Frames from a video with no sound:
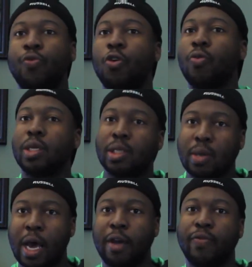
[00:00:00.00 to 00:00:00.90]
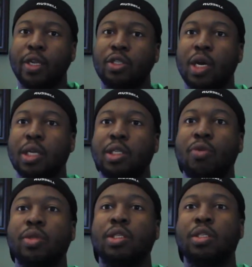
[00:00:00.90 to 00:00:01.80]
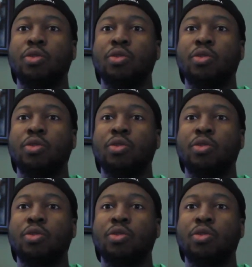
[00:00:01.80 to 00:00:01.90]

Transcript: forward with his life and trying to deal with this